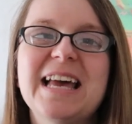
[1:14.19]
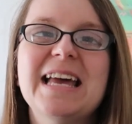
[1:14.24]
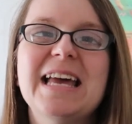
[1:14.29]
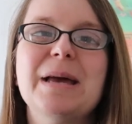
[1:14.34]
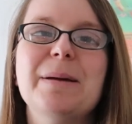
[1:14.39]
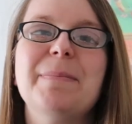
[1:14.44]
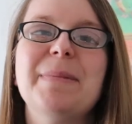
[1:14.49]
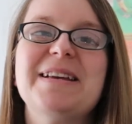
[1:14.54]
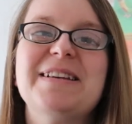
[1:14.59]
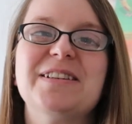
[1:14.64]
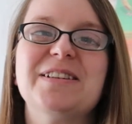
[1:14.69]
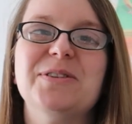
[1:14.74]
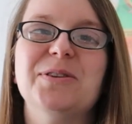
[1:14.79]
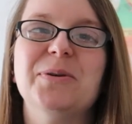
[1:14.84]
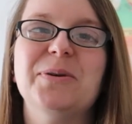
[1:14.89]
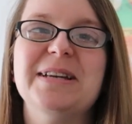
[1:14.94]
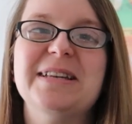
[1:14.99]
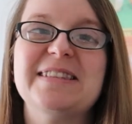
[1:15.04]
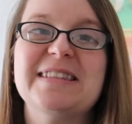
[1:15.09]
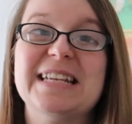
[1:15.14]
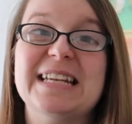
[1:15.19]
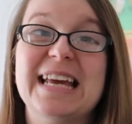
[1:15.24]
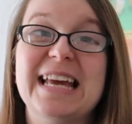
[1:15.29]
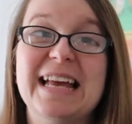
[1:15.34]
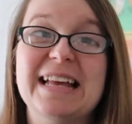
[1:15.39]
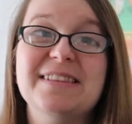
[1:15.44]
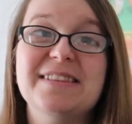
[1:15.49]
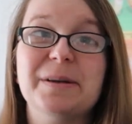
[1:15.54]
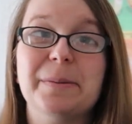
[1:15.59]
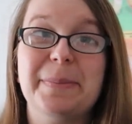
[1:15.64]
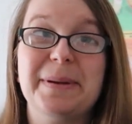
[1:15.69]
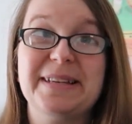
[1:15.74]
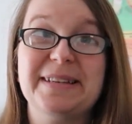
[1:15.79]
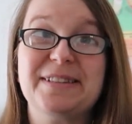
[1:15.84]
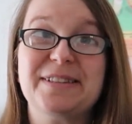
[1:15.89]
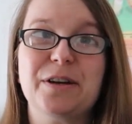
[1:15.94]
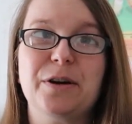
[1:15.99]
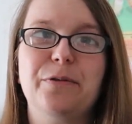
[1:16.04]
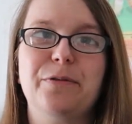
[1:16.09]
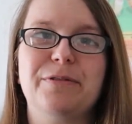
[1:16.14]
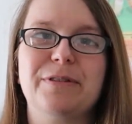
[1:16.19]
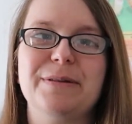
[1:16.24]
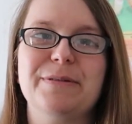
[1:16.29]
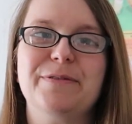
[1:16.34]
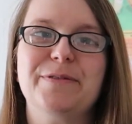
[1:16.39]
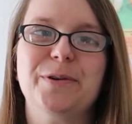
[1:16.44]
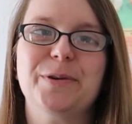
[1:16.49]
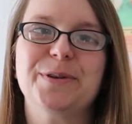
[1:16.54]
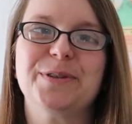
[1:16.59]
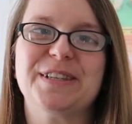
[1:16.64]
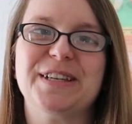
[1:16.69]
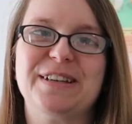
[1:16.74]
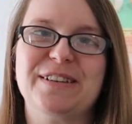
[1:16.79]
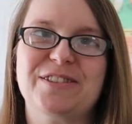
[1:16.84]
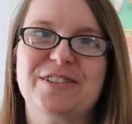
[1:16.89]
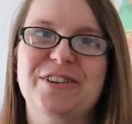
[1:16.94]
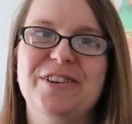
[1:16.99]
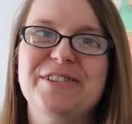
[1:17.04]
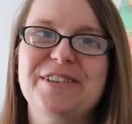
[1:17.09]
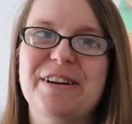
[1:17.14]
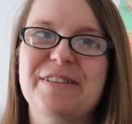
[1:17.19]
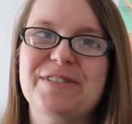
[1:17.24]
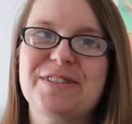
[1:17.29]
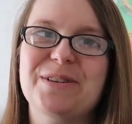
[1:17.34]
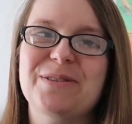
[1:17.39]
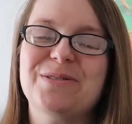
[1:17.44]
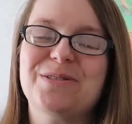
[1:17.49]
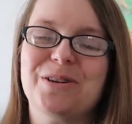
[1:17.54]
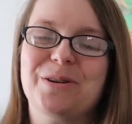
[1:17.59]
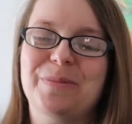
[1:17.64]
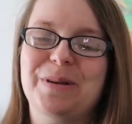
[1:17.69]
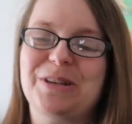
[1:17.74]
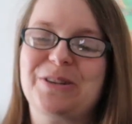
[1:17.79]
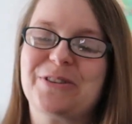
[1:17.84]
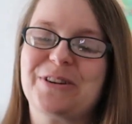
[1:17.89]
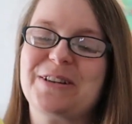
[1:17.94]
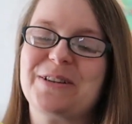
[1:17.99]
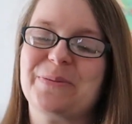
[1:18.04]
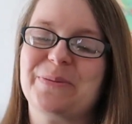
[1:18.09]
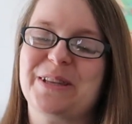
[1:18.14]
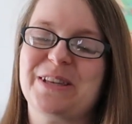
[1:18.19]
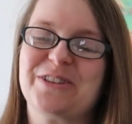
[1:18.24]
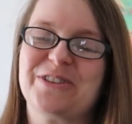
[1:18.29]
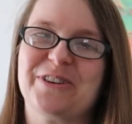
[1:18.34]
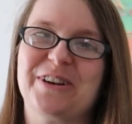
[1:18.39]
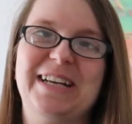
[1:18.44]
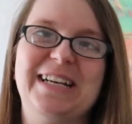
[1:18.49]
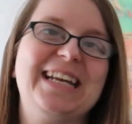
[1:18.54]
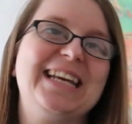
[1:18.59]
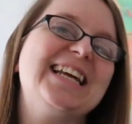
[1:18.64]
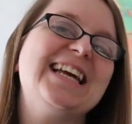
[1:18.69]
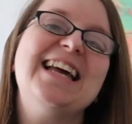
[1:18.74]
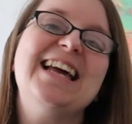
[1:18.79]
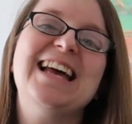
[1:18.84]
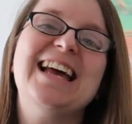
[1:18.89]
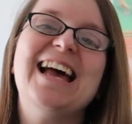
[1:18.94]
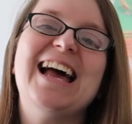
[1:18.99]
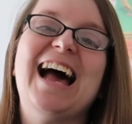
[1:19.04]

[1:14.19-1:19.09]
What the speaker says: it makes a noise and it ends up being self-reinforcing, so you don't have to use too many treats with this training.